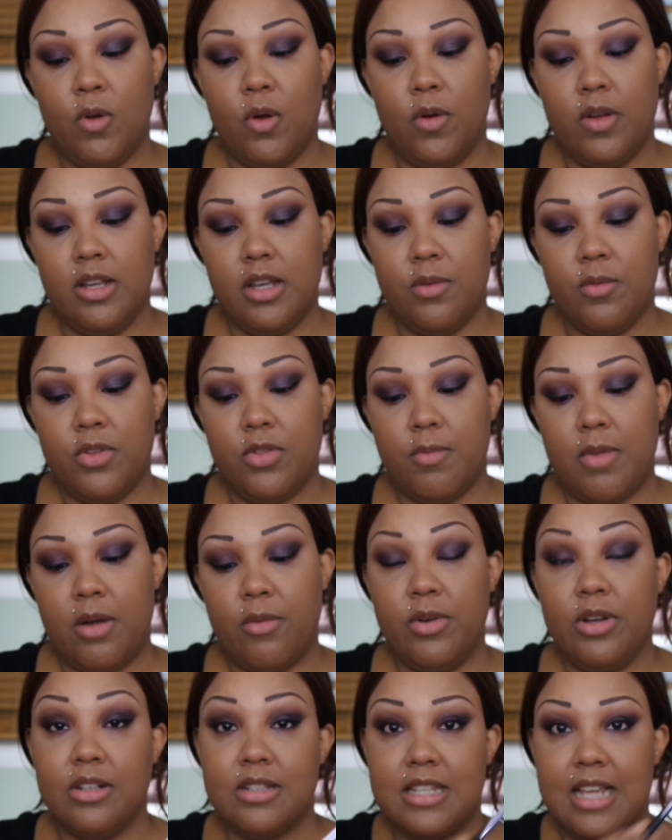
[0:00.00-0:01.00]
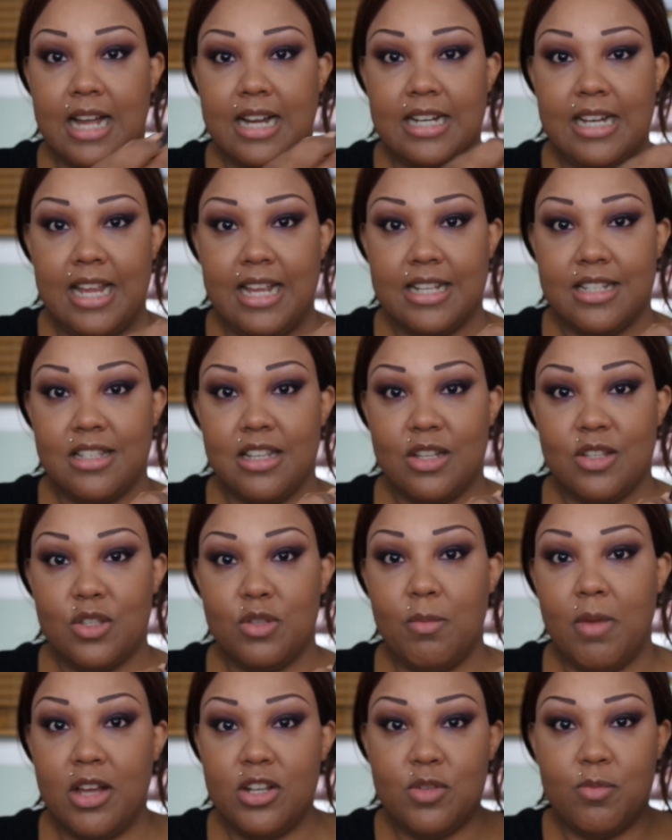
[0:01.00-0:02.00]
I'm going in with my Real Techniques
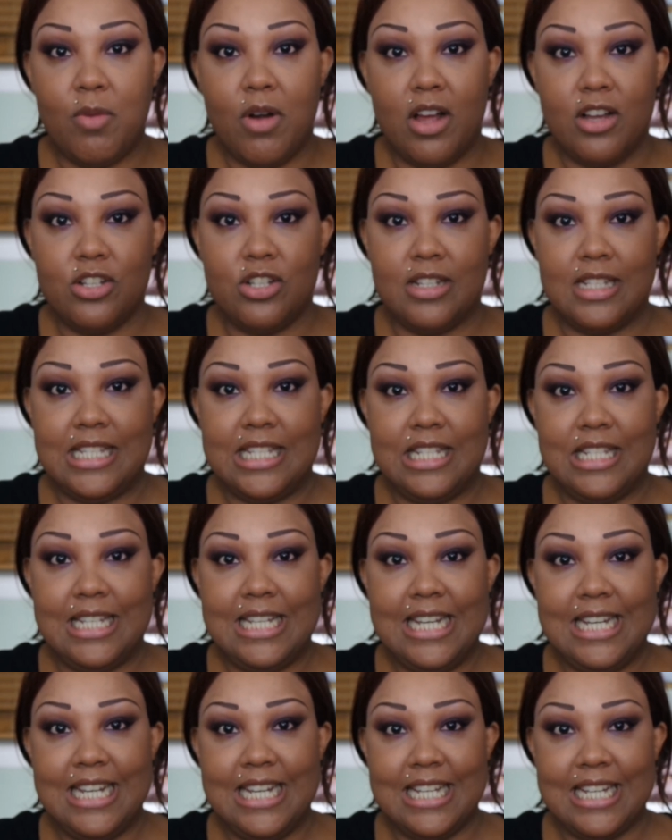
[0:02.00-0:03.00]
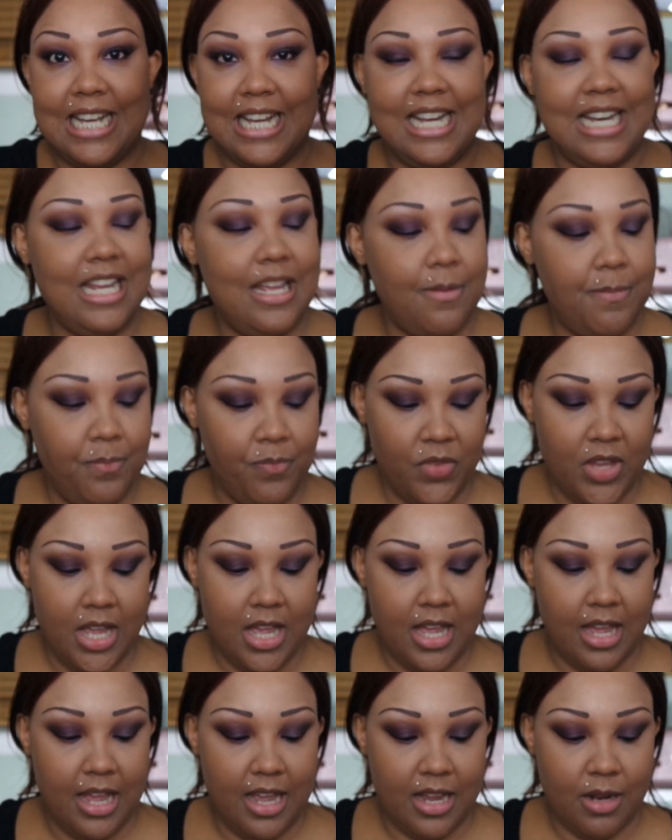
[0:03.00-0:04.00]
smudge brush. It's teeny tiny.
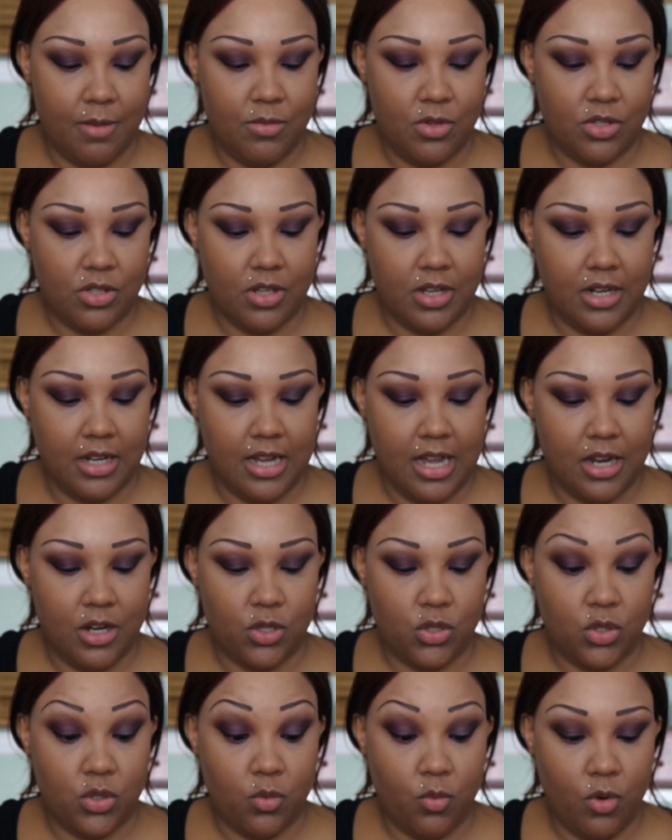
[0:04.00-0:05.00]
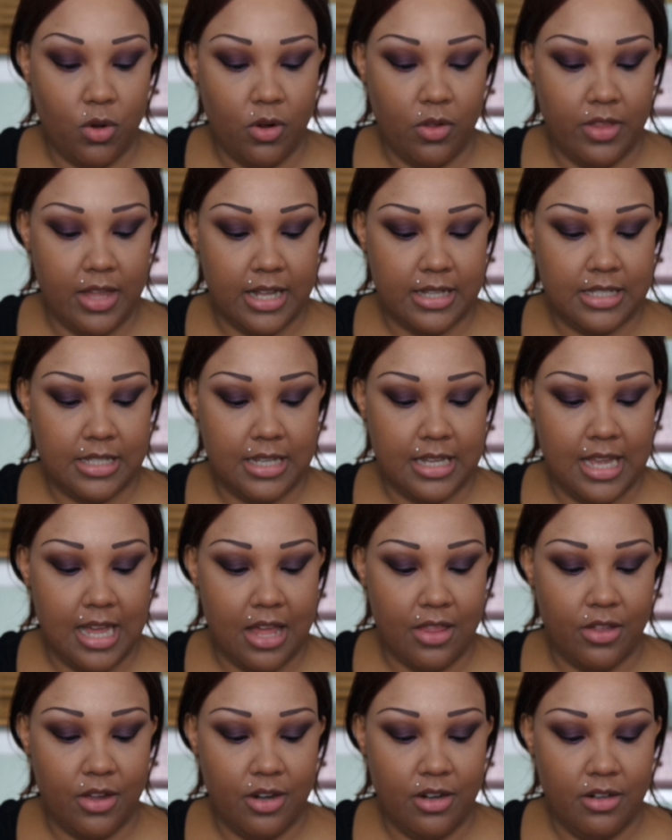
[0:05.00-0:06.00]
And I'm just going to kind of swirl that
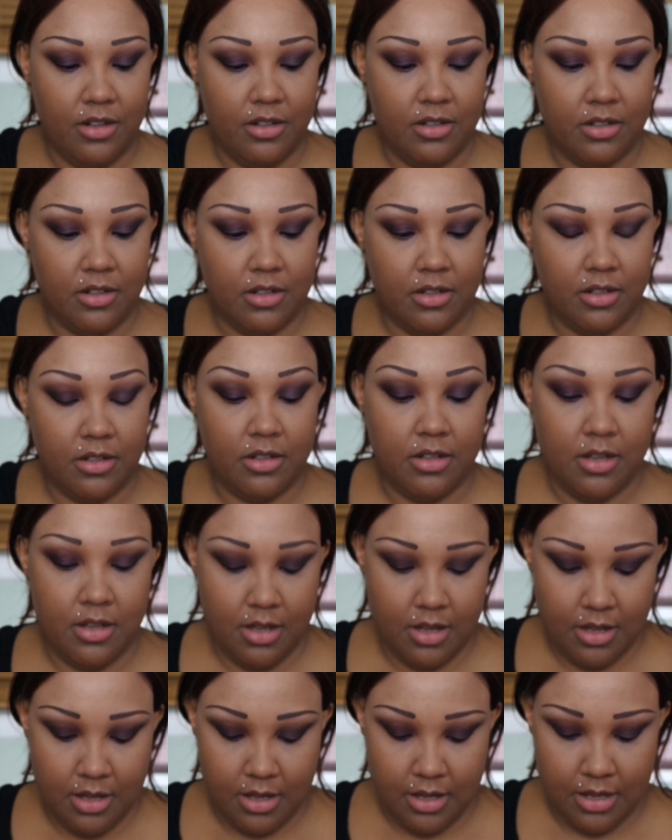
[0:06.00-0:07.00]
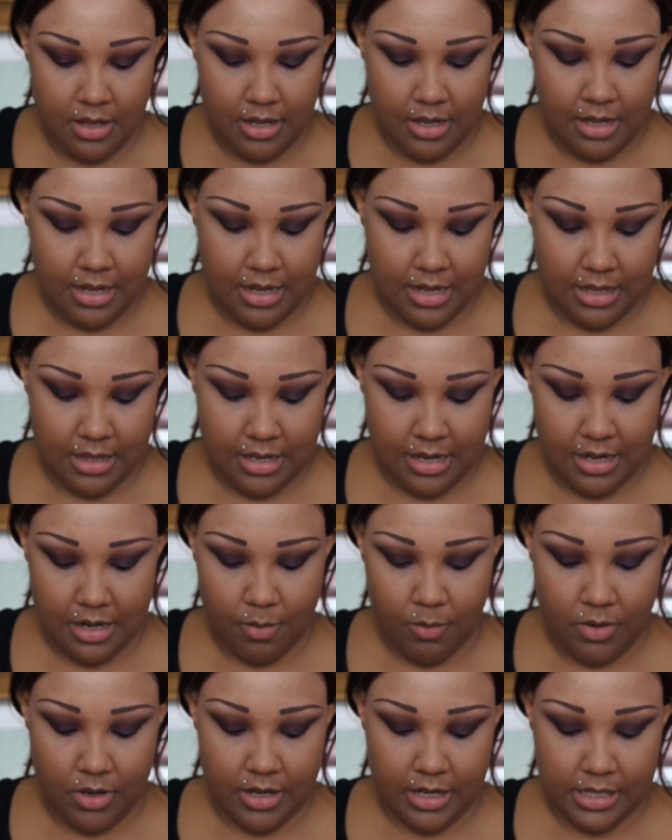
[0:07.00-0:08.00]
together. And then
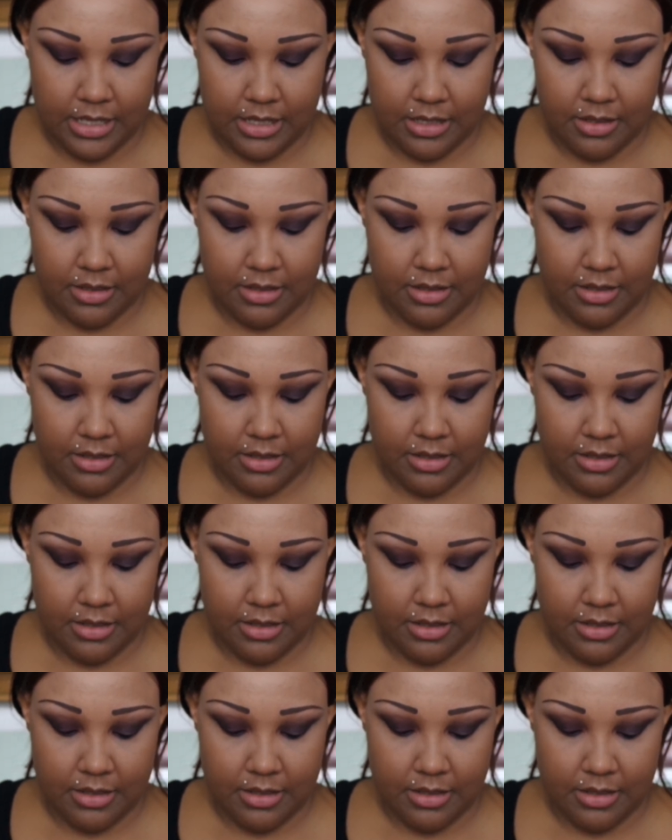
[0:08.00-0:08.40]
I'm going to